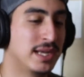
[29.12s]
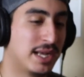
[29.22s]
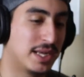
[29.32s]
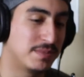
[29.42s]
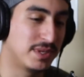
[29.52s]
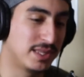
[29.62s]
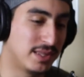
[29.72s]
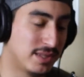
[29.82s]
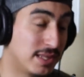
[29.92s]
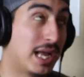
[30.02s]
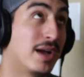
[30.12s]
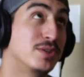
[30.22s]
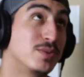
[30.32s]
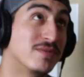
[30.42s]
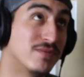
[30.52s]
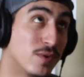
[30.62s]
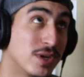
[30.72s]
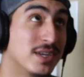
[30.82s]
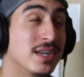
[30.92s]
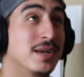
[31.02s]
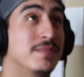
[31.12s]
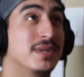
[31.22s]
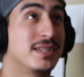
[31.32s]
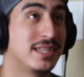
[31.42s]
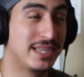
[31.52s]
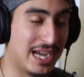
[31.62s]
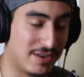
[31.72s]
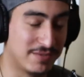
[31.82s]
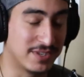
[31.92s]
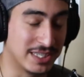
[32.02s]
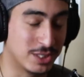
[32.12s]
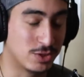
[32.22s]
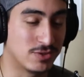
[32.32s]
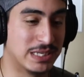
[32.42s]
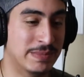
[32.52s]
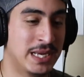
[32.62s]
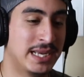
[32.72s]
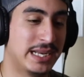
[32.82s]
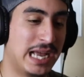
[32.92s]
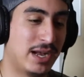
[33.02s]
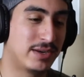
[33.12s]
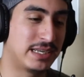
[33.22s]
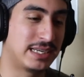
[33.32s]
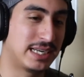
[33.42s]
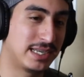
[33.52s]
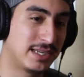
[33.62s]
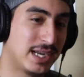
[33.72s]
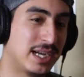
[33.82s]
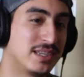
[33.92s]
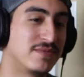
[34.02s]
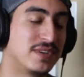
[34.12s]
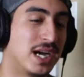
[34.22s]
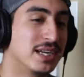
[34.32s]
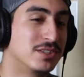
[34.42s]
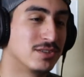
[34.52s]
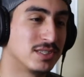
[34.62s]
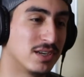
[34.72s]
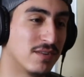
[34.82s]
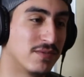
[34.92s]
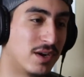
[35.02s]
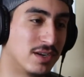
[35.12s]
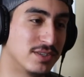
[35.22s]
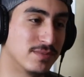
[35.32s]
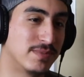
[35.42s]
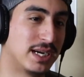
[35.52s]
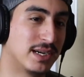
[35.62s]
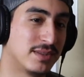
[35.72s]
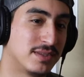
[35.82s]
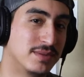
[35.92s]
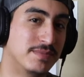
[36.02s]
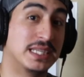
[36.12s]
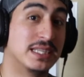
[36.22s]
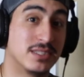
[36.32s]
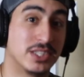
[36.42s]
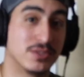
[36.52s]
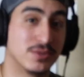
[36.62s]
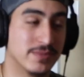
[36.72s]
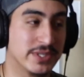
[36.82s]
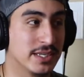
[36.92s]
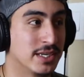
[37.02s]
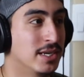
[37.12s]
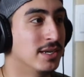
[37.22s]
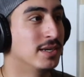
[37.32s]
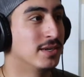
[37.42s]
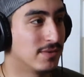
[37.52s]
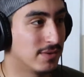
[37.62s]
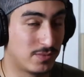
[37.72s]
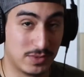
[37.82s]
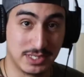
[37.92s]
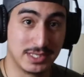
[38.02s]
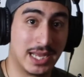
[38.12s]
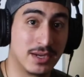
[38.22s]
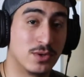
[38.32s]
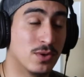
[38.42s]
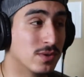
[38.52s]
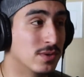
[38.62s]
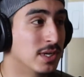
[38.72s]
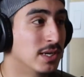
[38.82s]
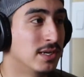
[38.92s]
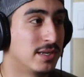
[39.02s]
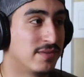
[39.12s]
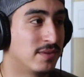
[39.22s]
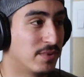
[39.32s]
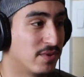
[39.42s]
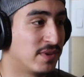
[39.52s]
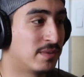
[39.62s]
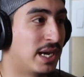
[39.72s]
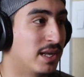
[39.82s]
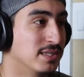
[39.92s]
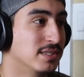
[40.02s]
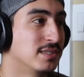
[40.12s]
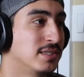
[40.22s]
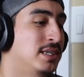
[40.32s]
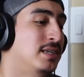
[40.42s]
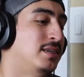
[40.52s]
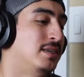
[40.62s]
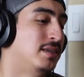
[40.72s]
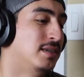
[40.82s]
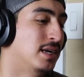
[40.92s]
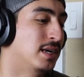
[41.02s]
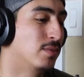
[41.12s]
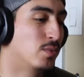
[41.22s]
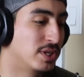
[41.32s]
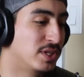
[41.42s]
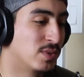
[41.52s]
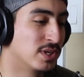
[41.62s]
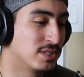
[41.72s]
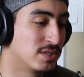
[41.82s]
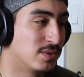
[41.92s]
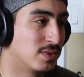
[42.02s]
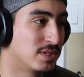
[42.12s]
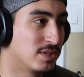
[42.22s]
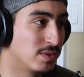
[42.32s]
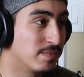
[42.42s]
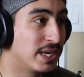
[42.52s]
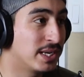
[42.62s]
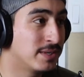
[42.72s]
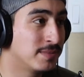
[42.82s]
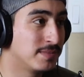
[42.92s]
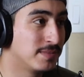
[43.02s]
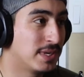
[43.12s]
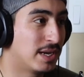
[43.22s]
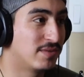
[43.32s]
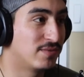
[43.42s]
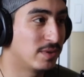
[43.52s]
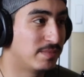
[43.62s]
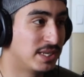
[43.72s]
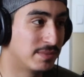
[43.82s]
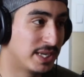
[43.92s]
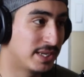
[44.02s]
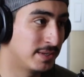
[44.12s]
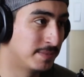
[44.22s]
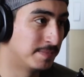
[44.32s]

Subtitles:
how to avoid being the alpha extreme, and how to kind of guide yourself on your path to being a gentleman, which is that goal of the perfect balance. Where do you want to start? You want to start with beta? How to avoid being a beta?